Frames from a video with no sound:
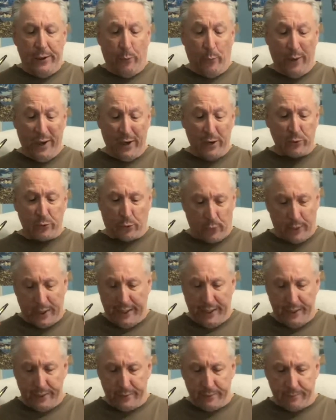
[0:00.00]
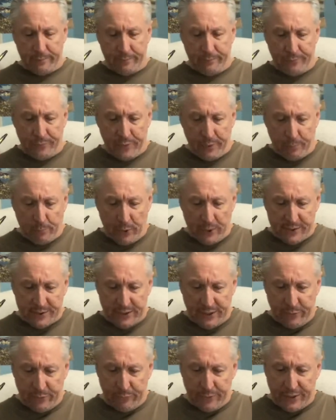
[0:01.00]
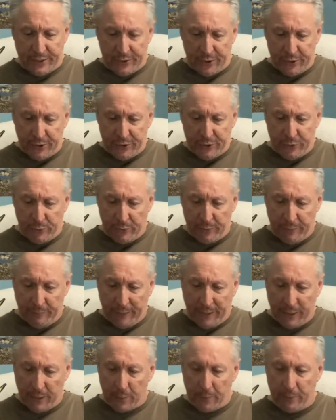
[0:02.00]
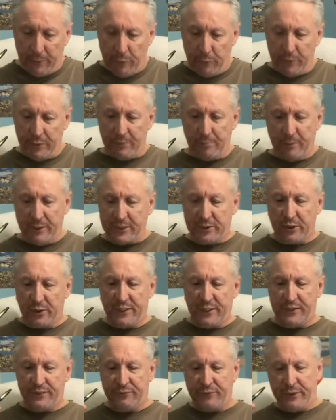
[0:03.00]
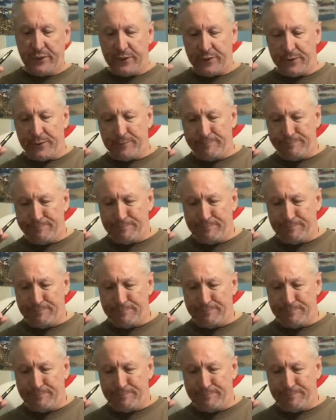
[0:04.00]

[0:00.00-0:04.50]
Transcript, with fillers: Well, great. The president returned to her meal, but with much less vigor.